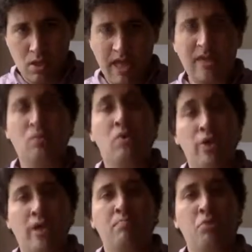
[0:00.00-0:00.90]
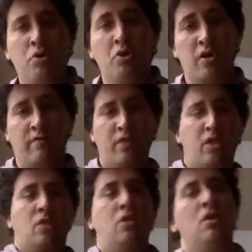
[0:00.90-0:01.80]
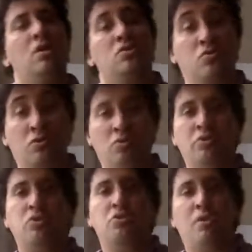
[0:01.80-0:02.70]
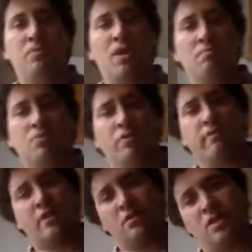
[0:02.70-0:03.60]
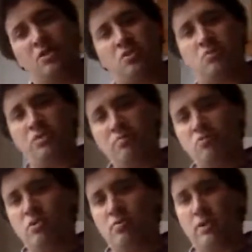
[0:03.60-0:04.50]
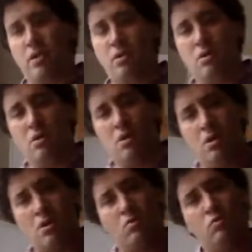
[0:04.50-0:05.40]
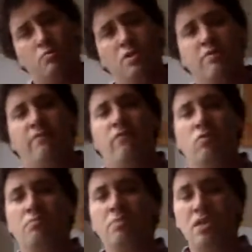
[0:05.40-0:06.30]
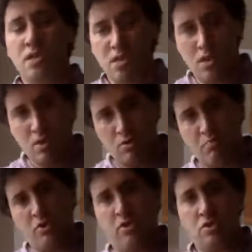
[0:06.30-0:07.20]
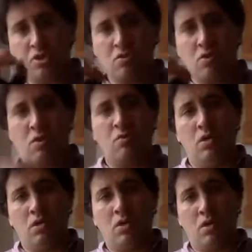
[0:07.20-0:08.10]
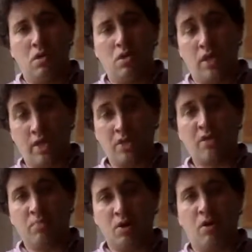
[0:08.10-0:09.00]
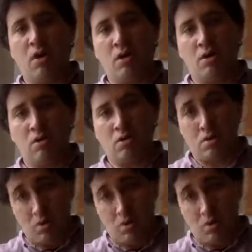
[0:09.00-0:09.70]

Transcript: I will then put none of it in. So the only sub-game perfect Nash equilibrium there would be for me to put in 0 and keep it all.